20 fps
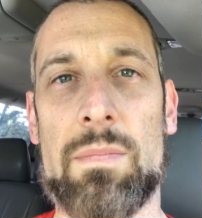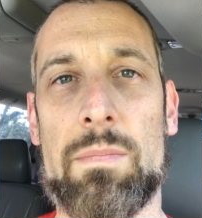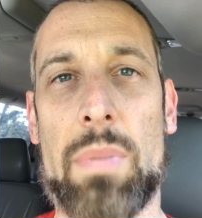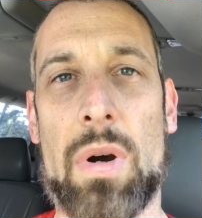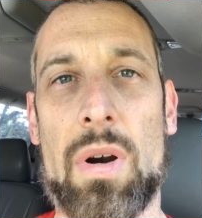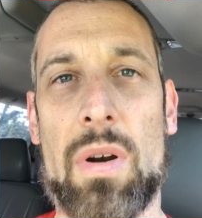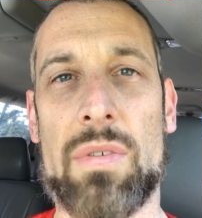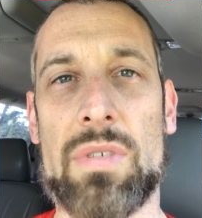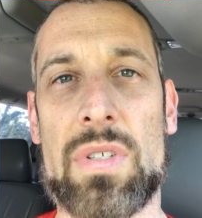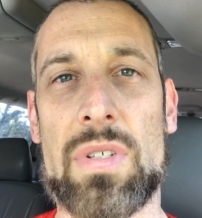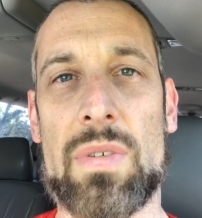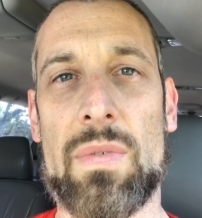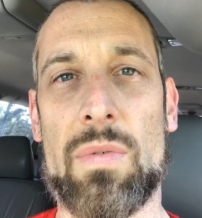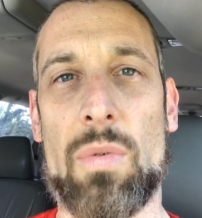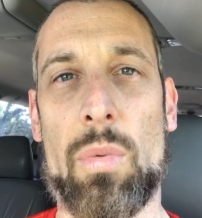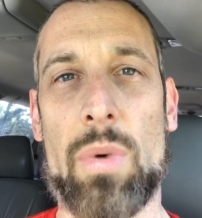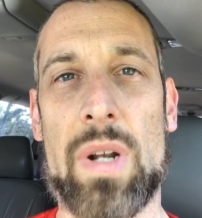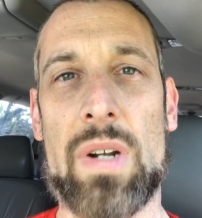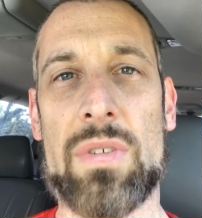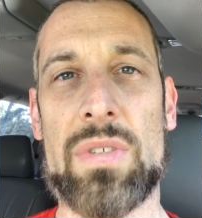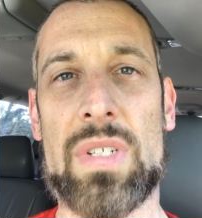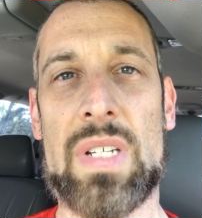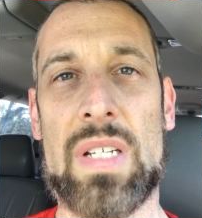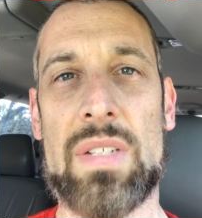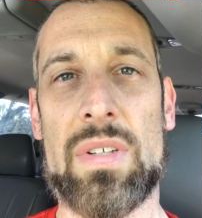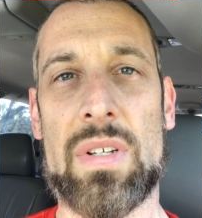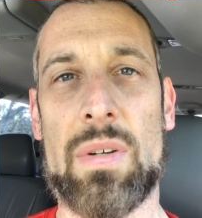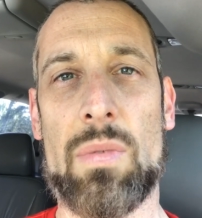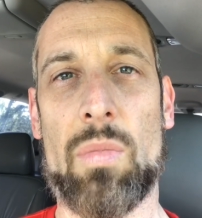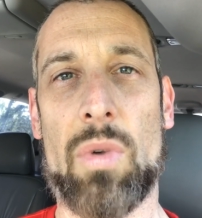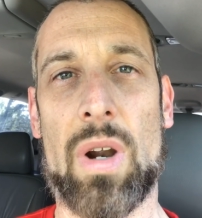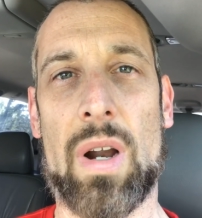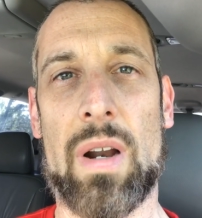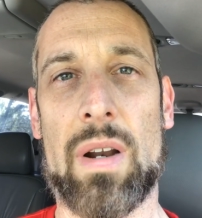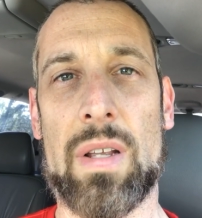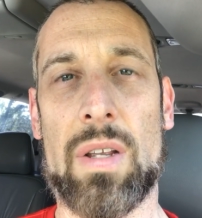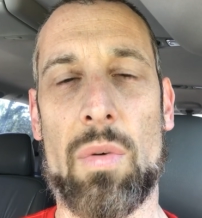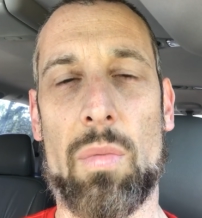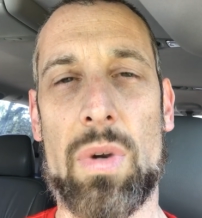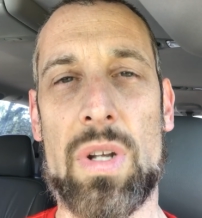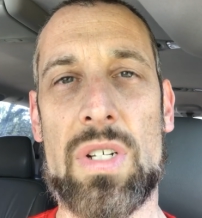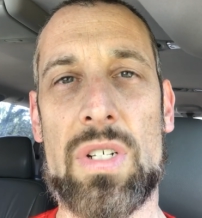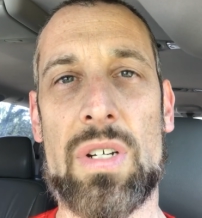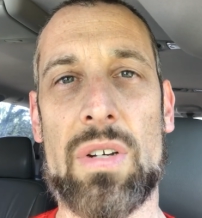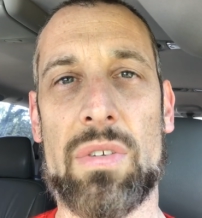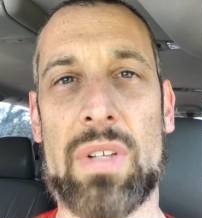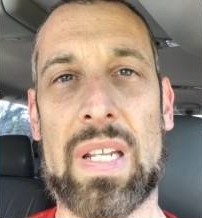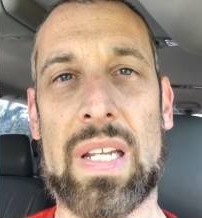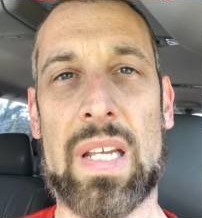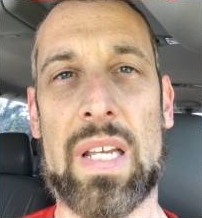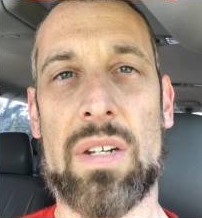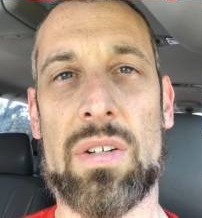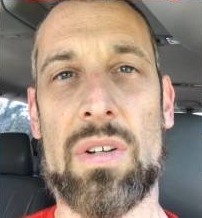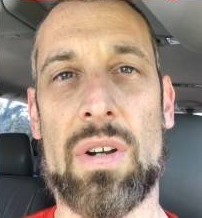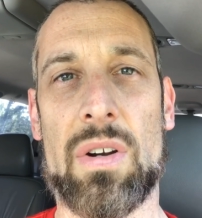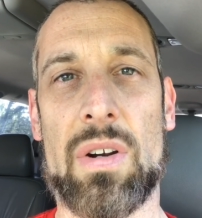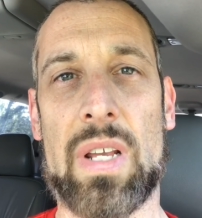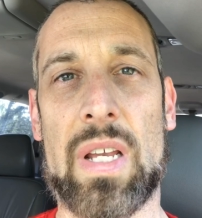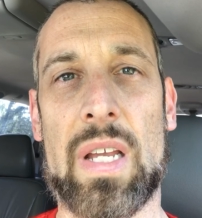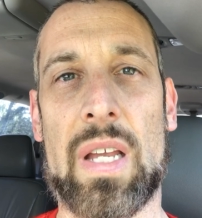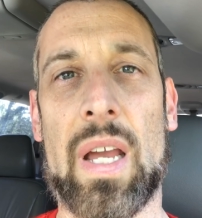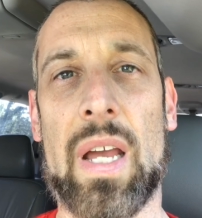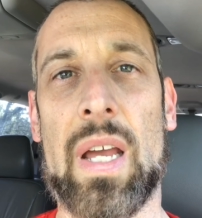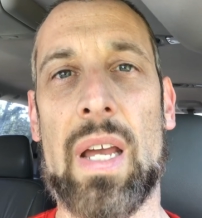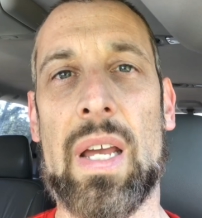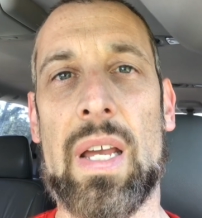parts of the winter season where your windshield can get dirty,